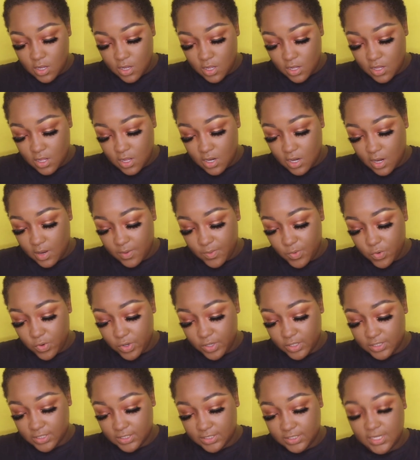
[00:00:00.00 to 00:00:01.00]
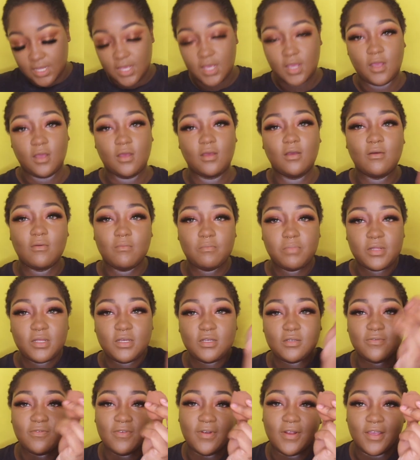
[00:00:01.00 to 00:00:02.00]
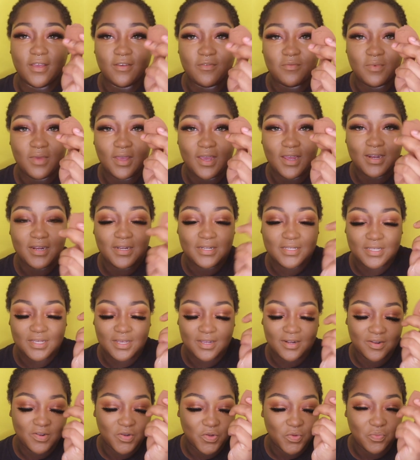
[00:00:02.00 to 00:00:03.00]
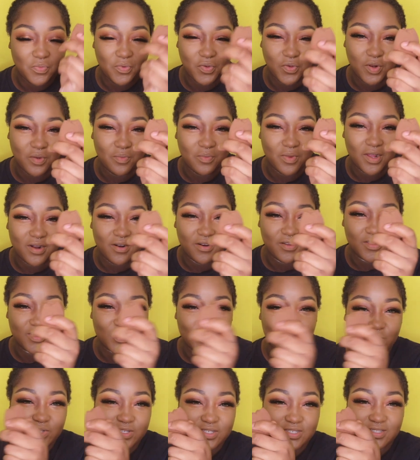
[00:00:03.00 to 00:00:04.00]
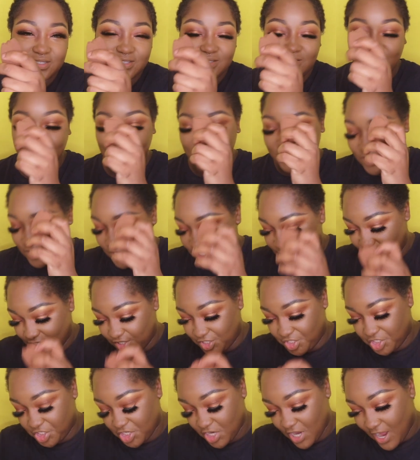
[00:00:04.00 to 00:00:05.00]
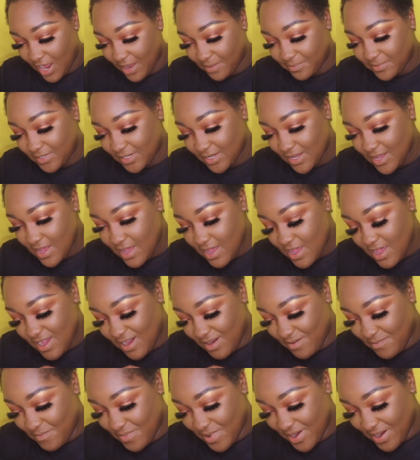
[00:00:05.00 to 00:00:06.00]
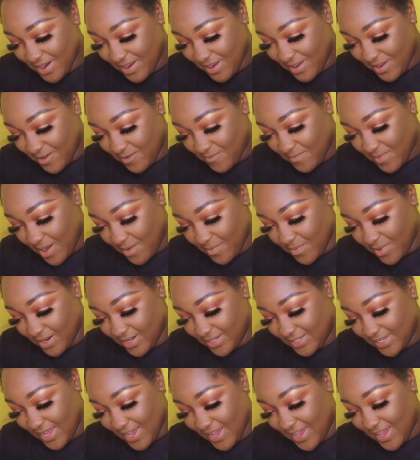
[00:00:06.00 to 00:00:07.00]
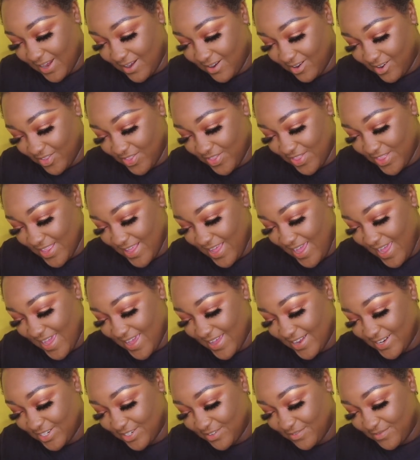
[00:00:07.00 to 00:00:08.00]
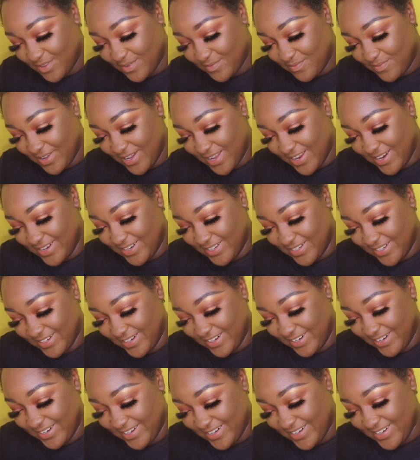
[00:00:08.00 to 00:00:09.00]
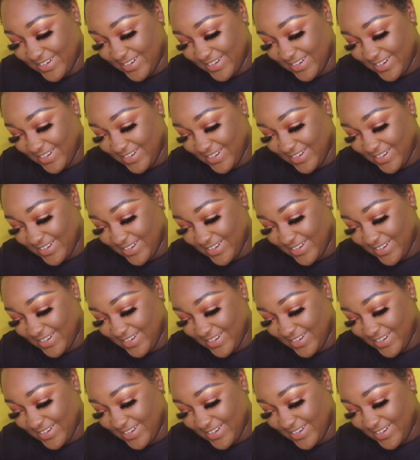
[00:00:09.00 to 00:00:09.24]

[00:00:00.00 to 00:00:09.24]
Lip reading: And then I'm going to take, please forgive me, I need to get a new beauty blender. This one's just chopped. But I'm gonna take it on the edge of the blender.